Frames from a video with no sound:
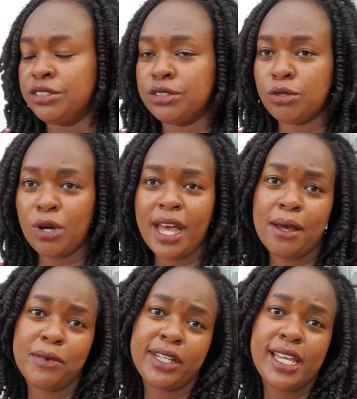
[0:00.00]
So I
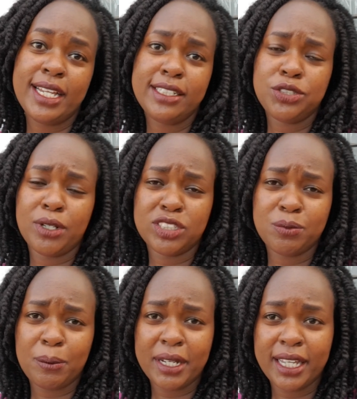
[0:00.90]
am heading to a
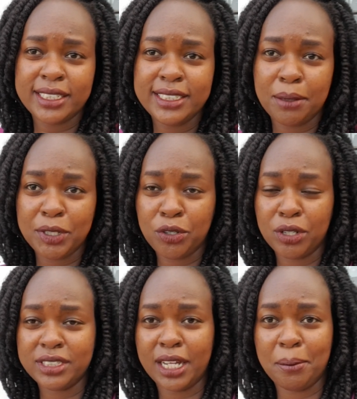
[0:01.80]
supermarket near me
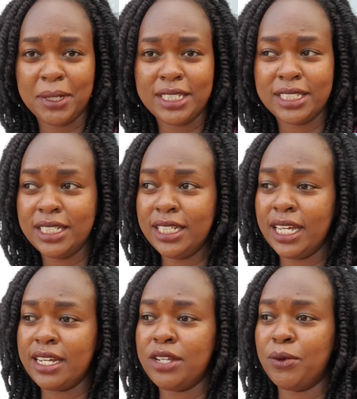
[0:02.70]
called Kamindi.
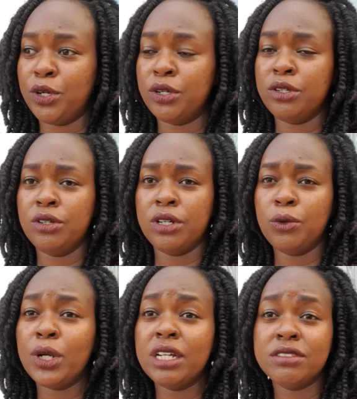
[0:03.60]
Anyone
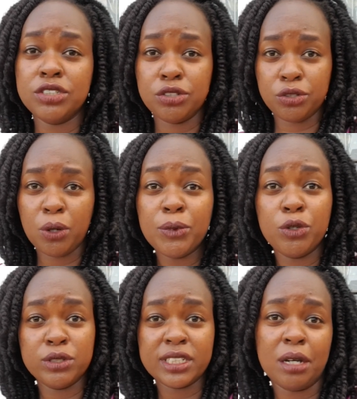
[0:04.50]
who lives in Donholm
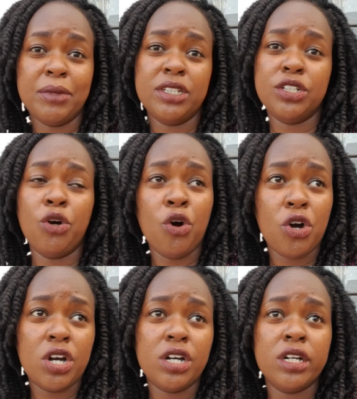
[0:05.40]
knows Kamindi,
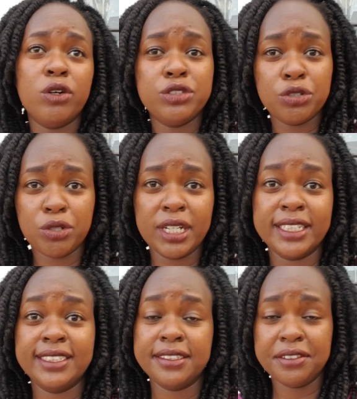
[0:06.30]
or also known
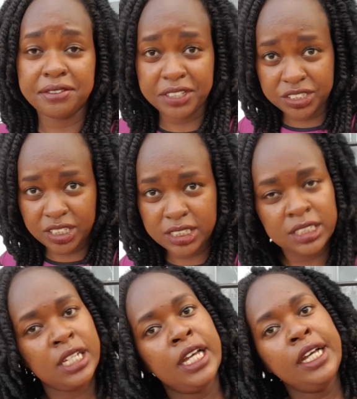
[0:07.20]
as Selfridges.
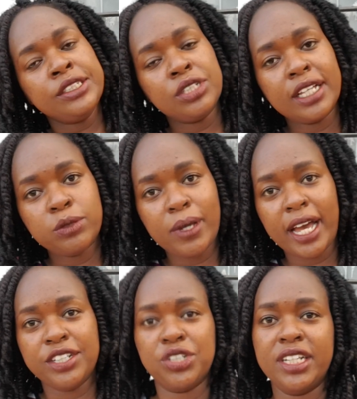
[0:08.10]
So that's where
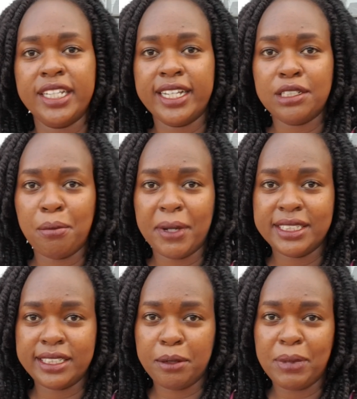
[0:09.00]
I usually get my
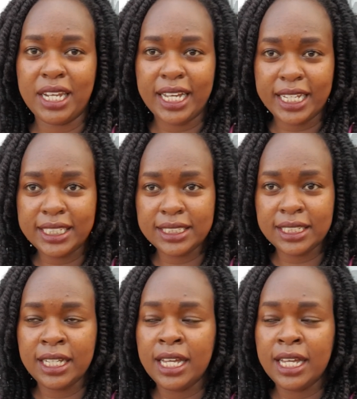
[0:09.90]
supplies.